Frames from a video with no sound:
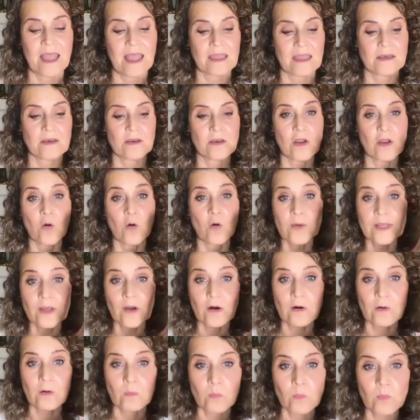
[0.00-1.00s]
and knowing
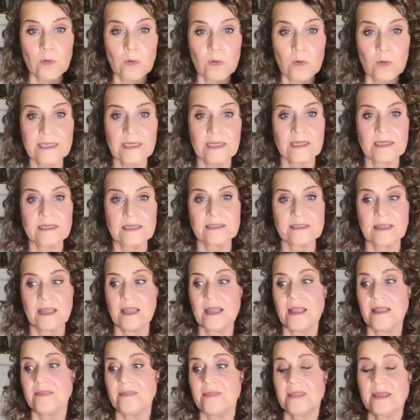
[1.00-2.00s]
our oneness
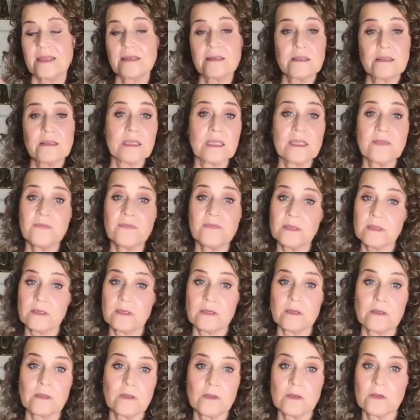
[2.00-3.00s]
than
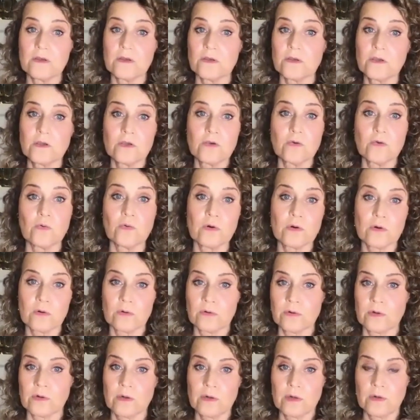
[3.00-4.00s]
even cure
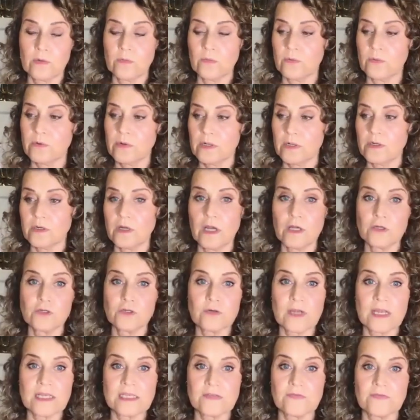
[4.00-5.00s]
or or
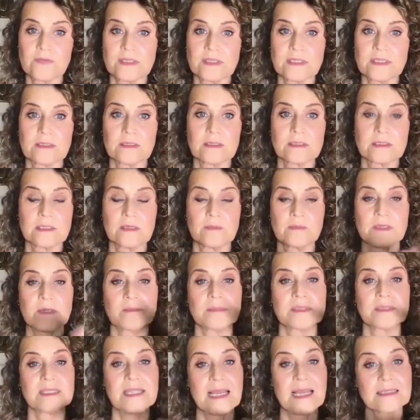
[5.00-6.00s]
address physical
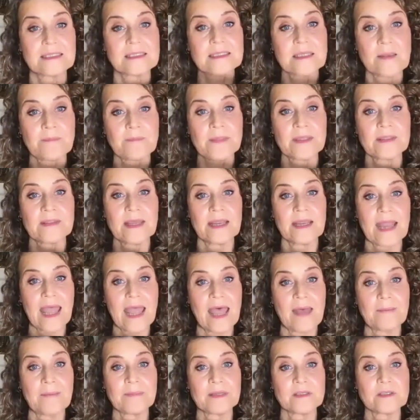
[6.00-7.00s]
symptoms that's something that
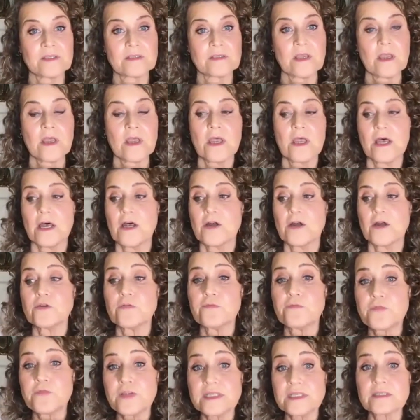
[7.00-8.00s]
happens
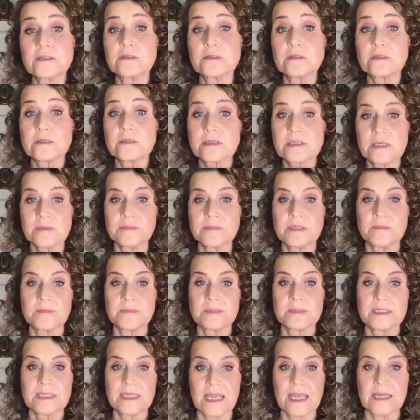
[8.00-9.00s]
physical
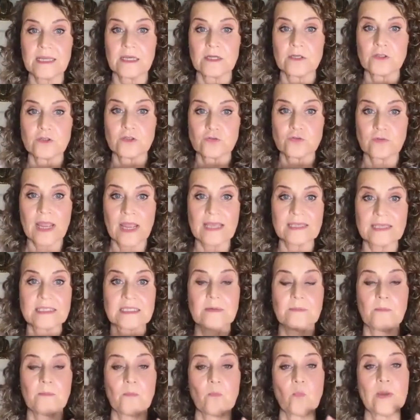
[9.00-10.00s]
symptoms get addressed
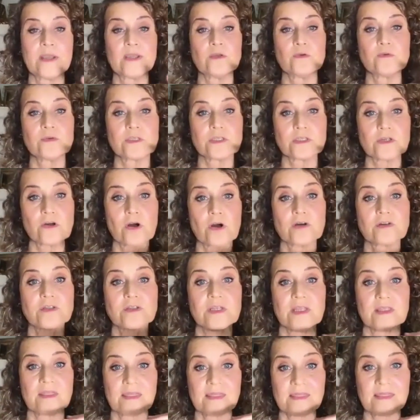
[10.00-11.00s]
when you start
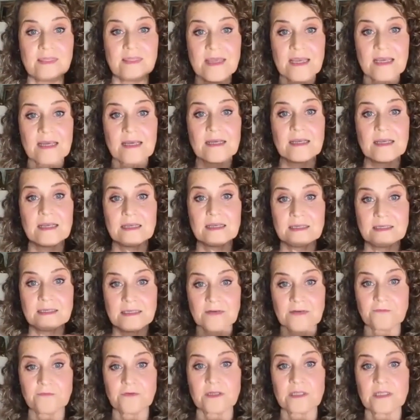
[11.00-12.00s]
to think
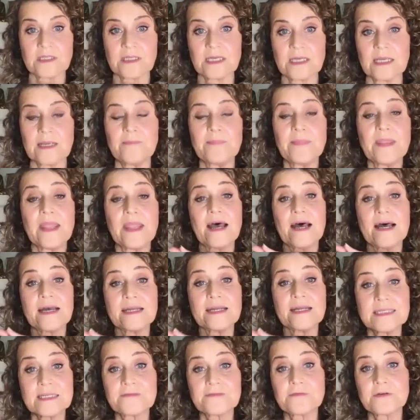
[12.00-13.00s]
differently, a
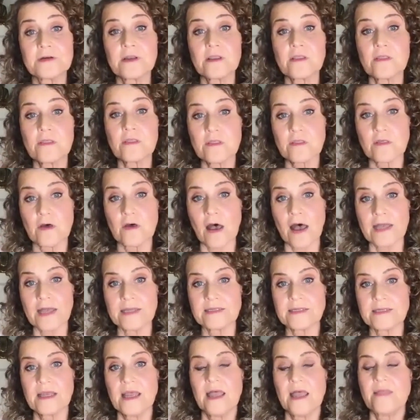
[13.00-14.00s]
different
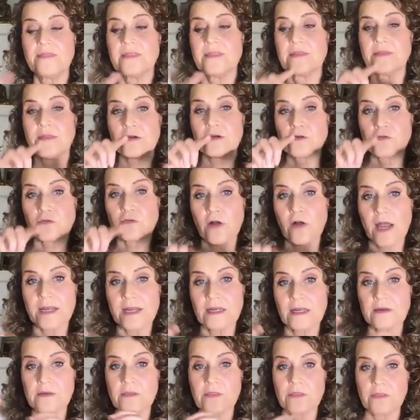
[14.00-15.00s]
thought than the
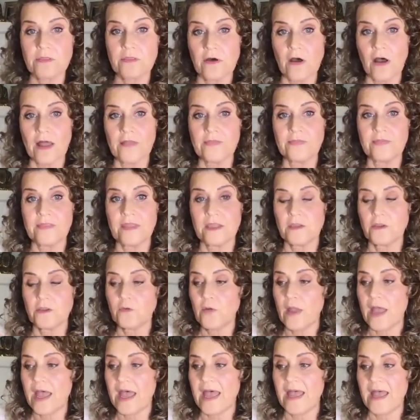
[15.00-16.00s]
chronic thought that you
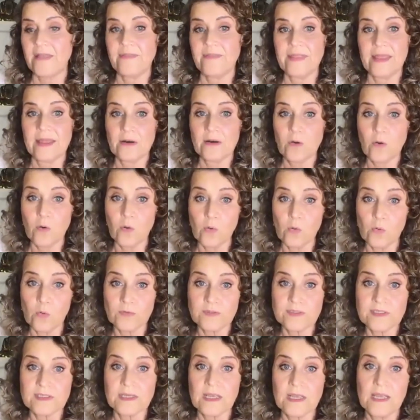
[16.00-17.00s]
had that
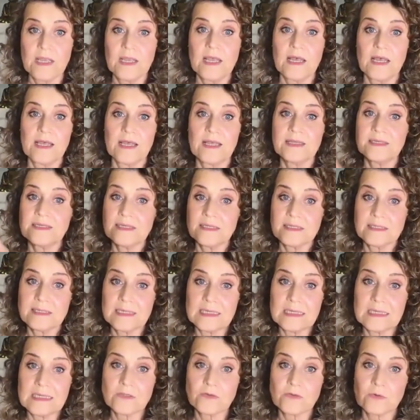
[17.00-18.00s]
holds a
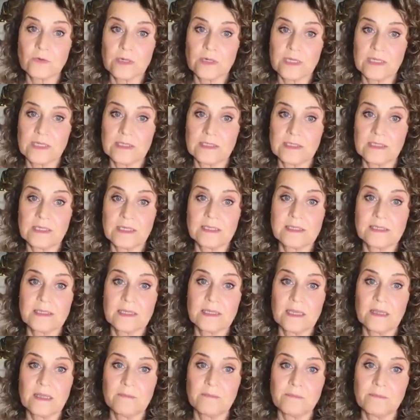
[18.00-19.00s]
disease or illness
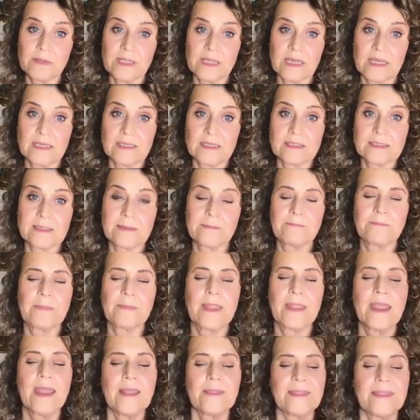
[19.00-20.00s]
in place.
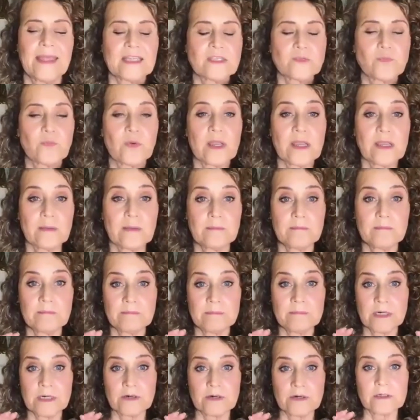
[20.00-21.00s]
That's why
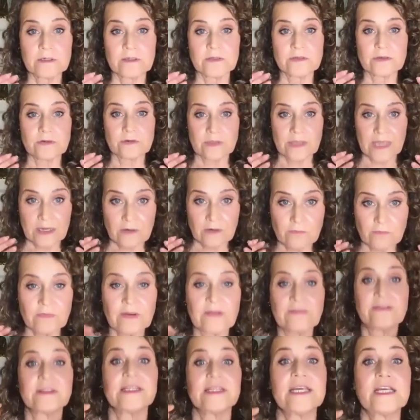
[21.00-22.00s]
miracles are like
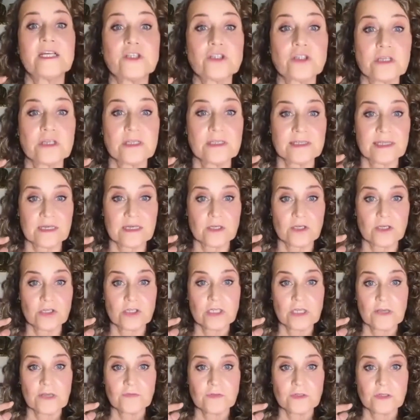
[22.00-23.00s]
revelations that
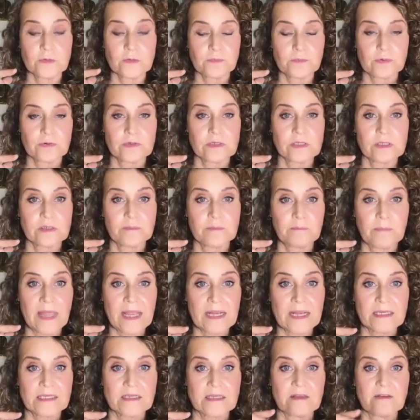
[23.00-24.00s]
shift your
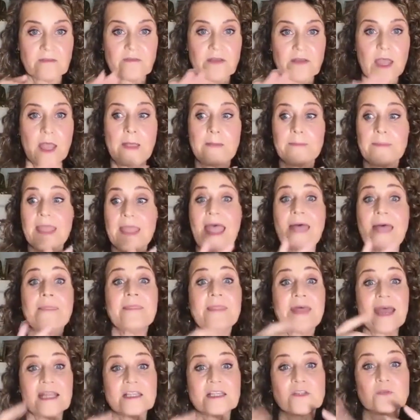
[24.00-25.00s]
perspective. And
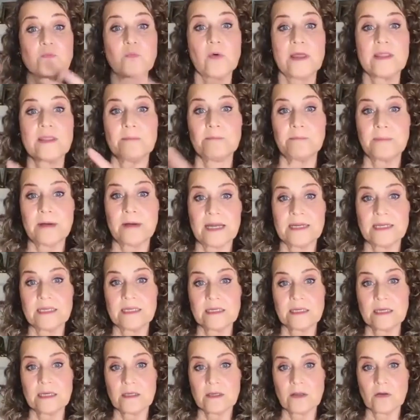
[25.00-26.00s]
that's why the body
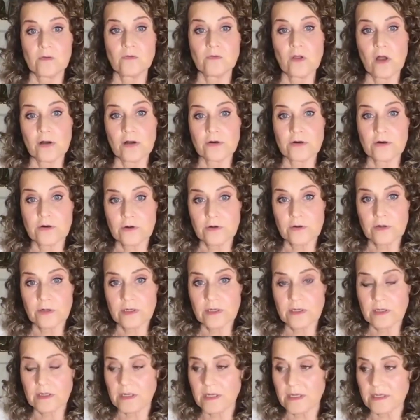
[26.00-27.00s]
can no longer
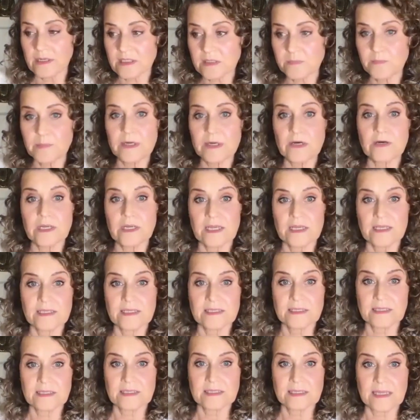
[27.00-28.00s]
experience
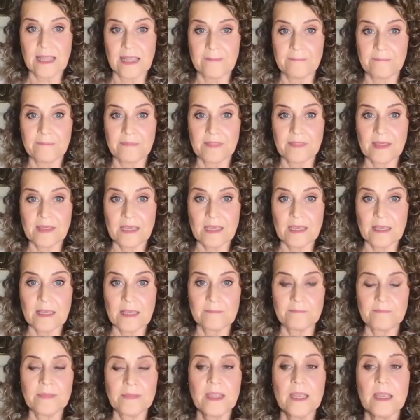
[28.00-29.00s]
the same
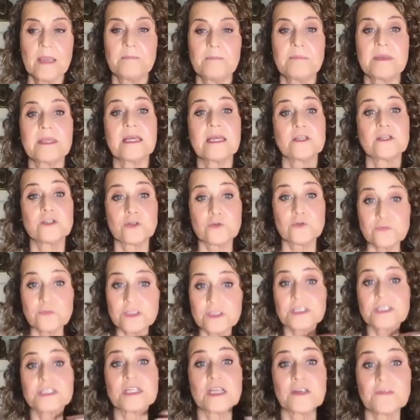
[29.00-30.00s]
thing because you've
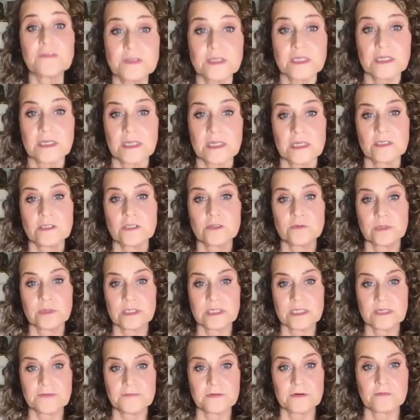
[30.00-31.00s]
shifted into a
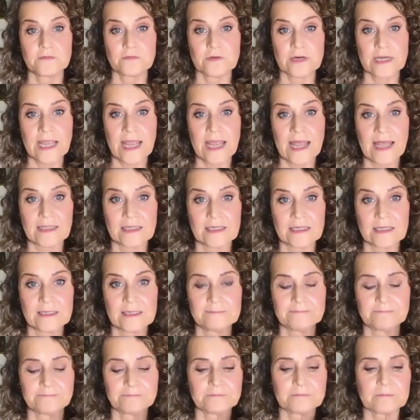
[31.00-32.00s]
different
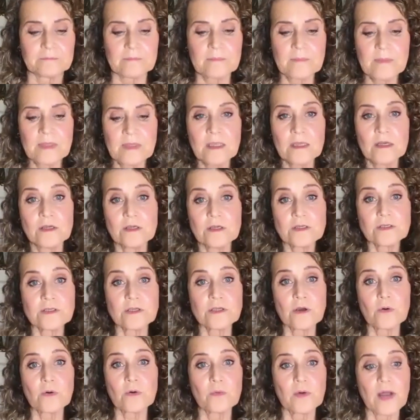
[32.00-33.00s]
reality.
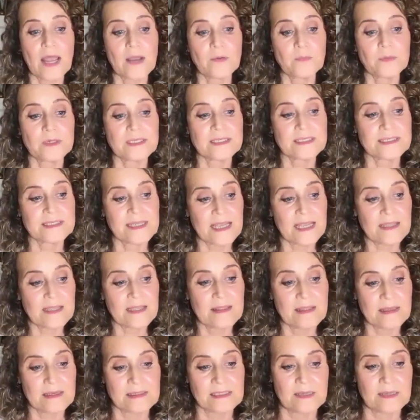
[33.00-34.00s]
So I would say
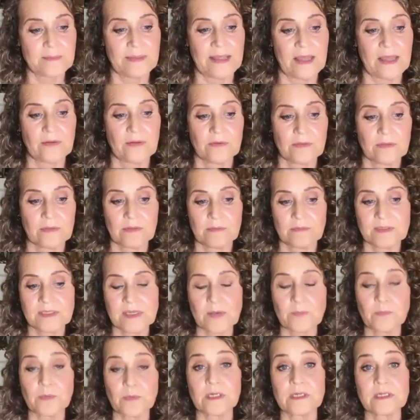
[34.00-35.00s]
this about
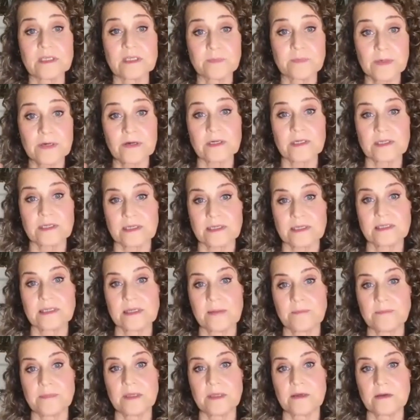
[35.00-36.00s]
someone experiencing
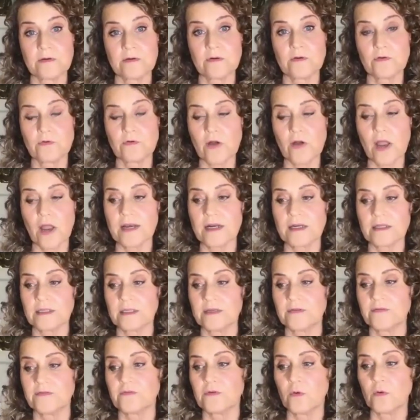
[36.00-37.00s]
something
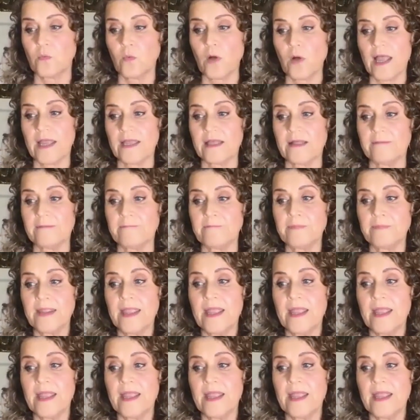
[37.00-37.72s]
chronically for a while.